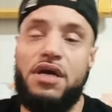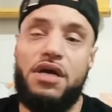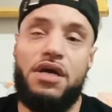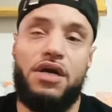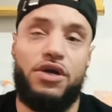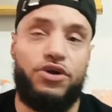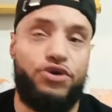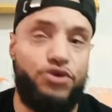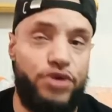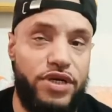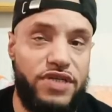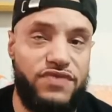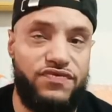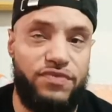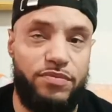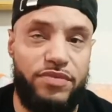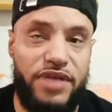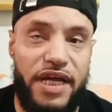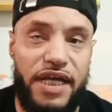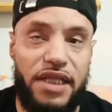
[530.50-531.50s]
Chris
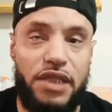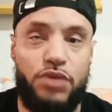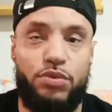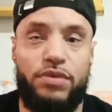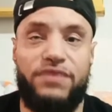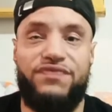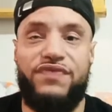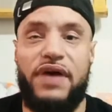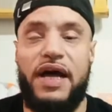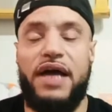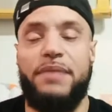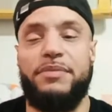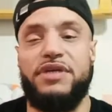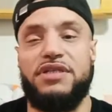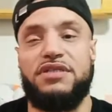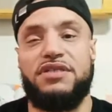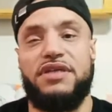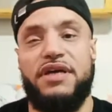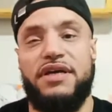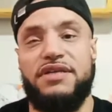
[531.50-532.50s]
from Daily Refinement
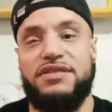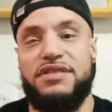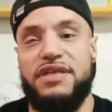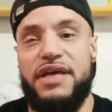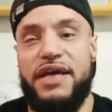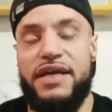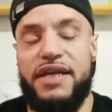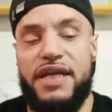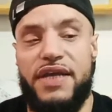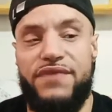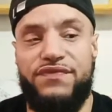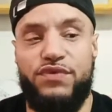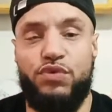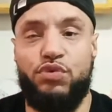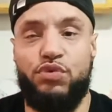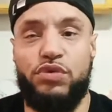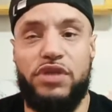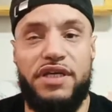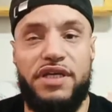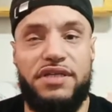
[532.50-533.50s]
says that if you
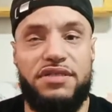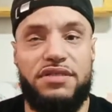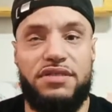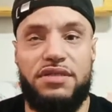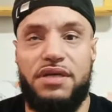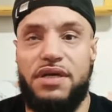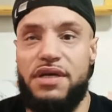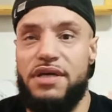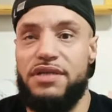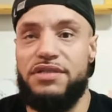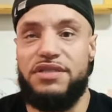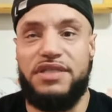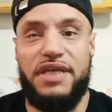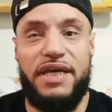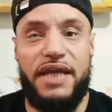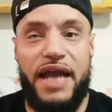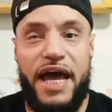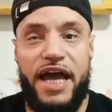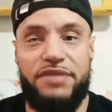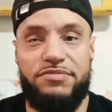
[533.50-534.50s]
list 10
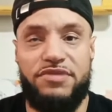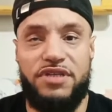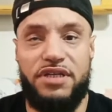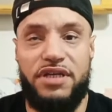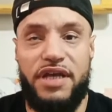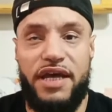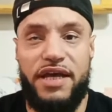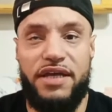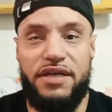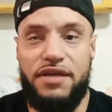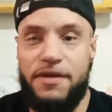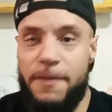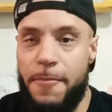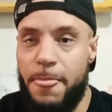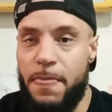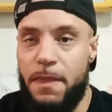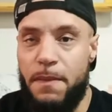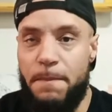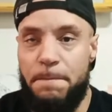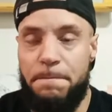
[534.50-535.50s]
items a day,
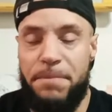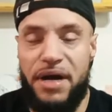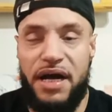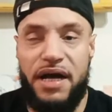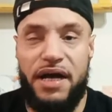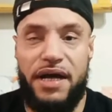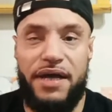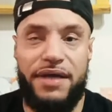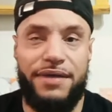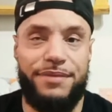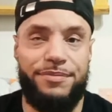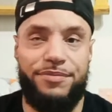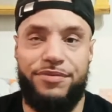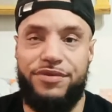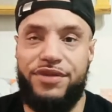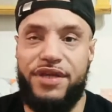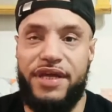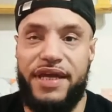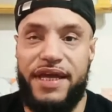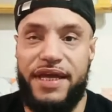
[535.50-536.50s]
by
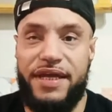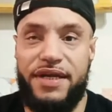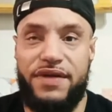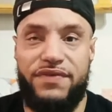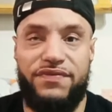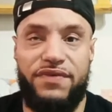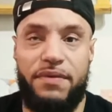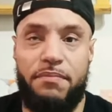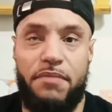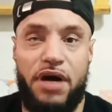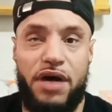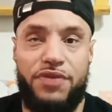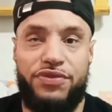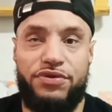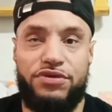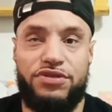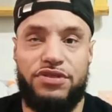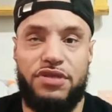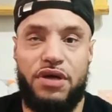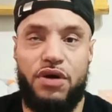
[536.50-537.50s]
the end of a month
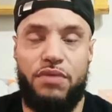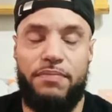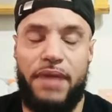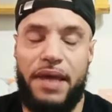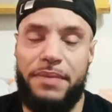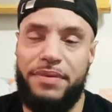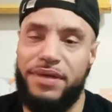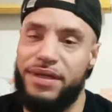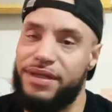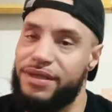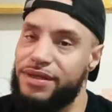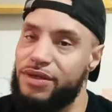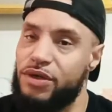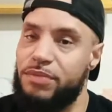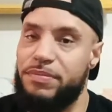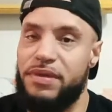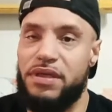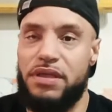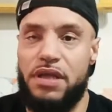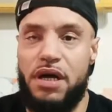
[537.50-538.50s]
or so, maybe a little
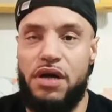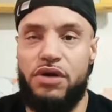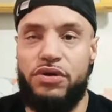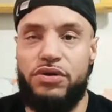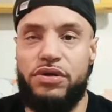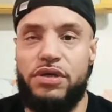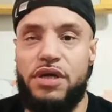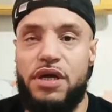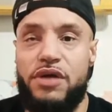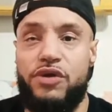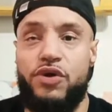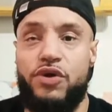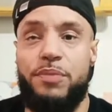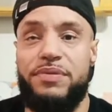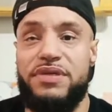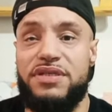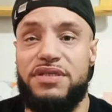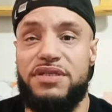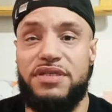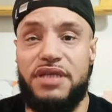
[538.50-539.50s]
bit longer, you'll
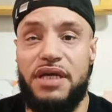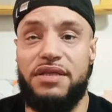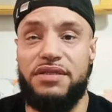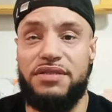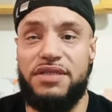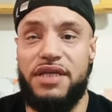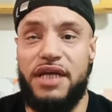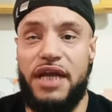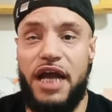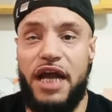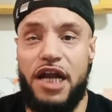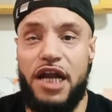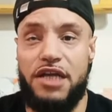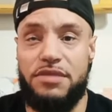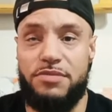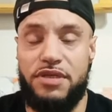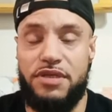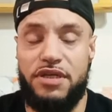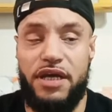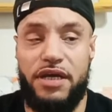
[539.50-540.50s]
be selling 10 items
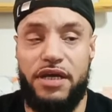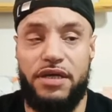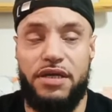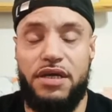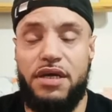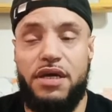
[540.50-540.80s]
a day.